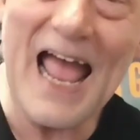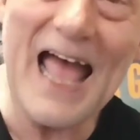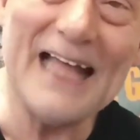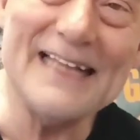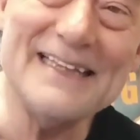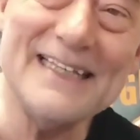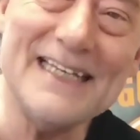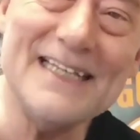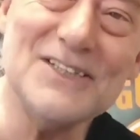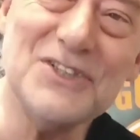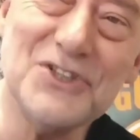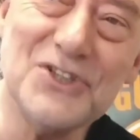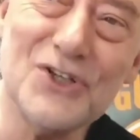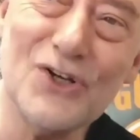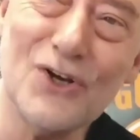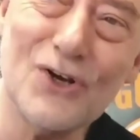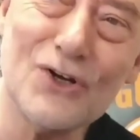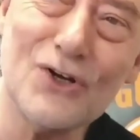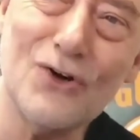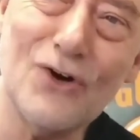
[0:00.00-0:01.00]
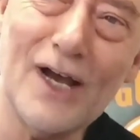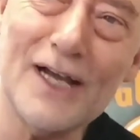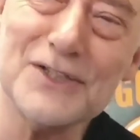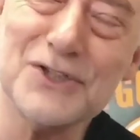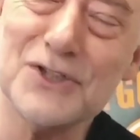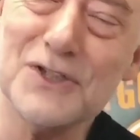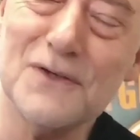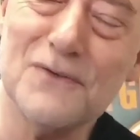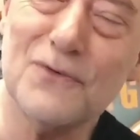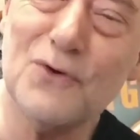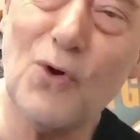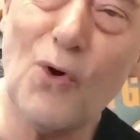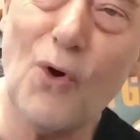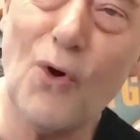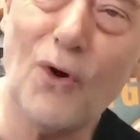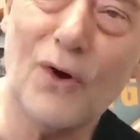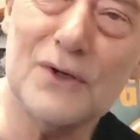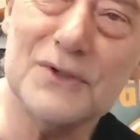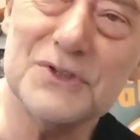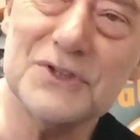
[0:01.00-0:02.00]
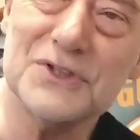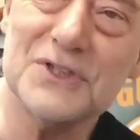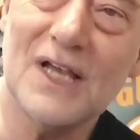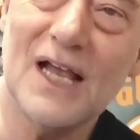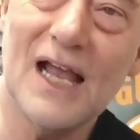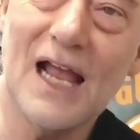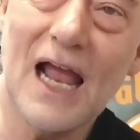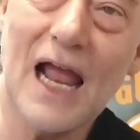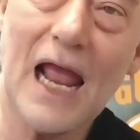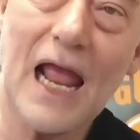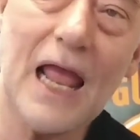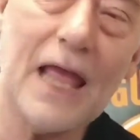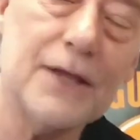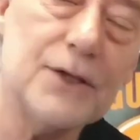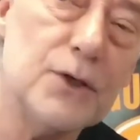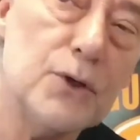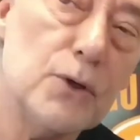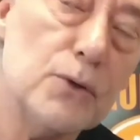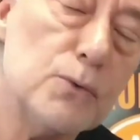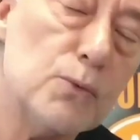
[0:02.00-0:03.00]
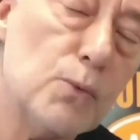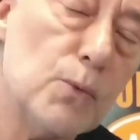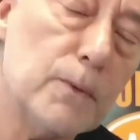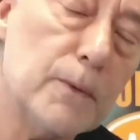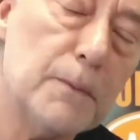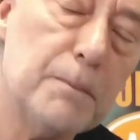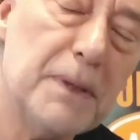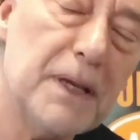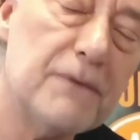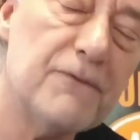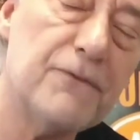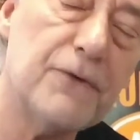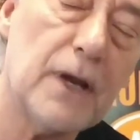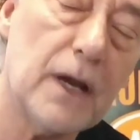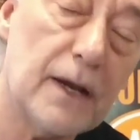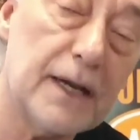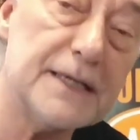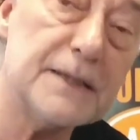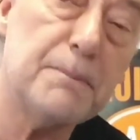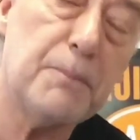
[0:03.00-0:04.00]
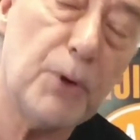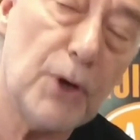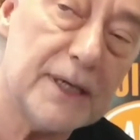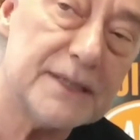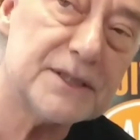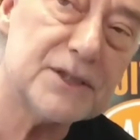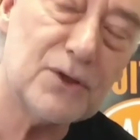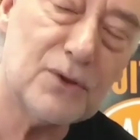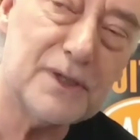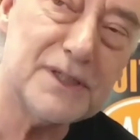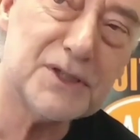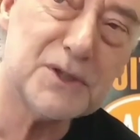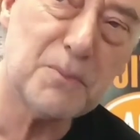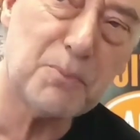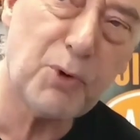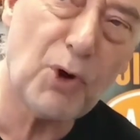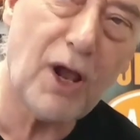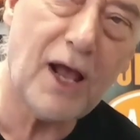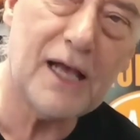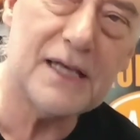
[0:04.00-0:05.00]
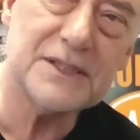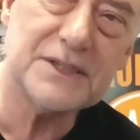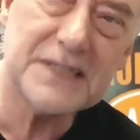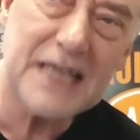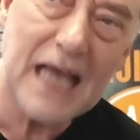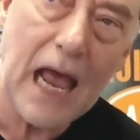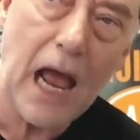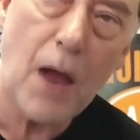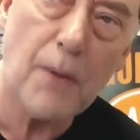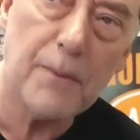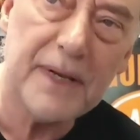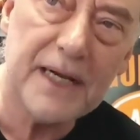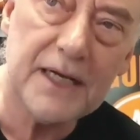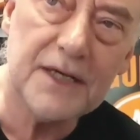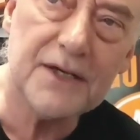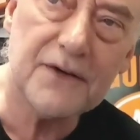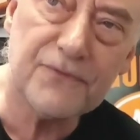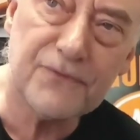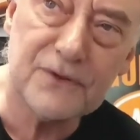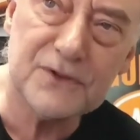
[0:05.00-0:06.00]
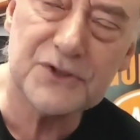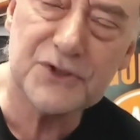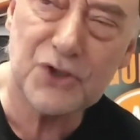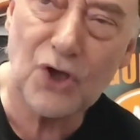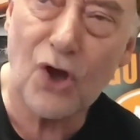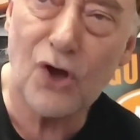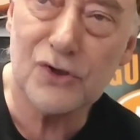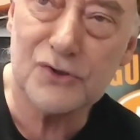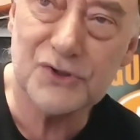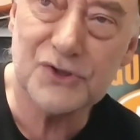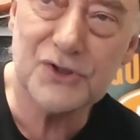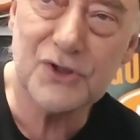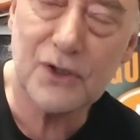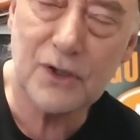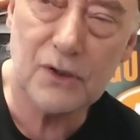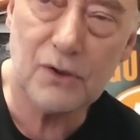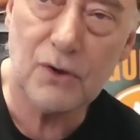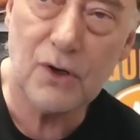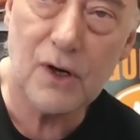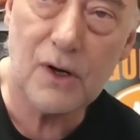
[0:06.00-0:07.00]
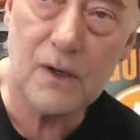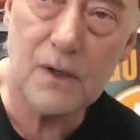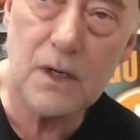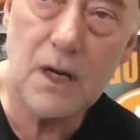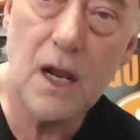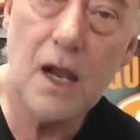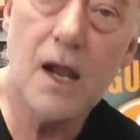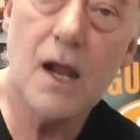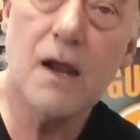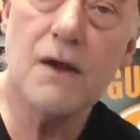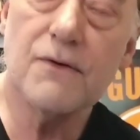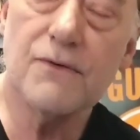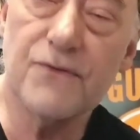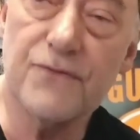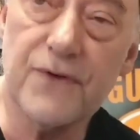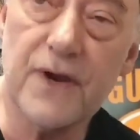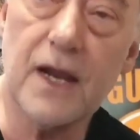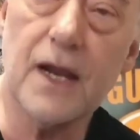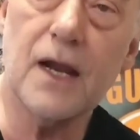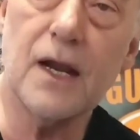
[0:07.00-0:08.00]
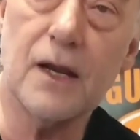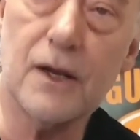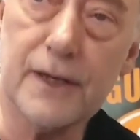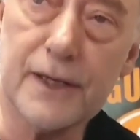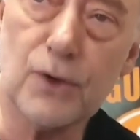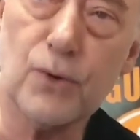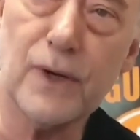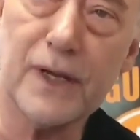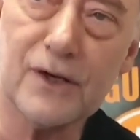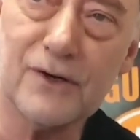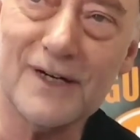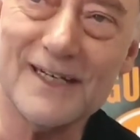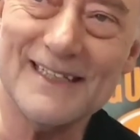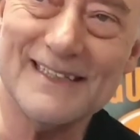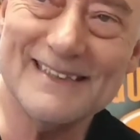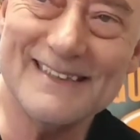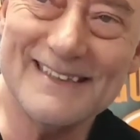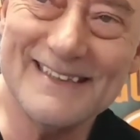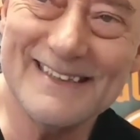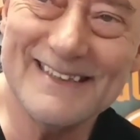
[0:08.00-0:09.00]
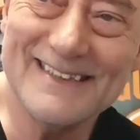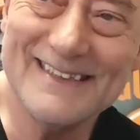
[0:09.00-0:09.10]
Add these to your collection of chords and you would be very pleasantly surprised how many different songs you can learn very quickly.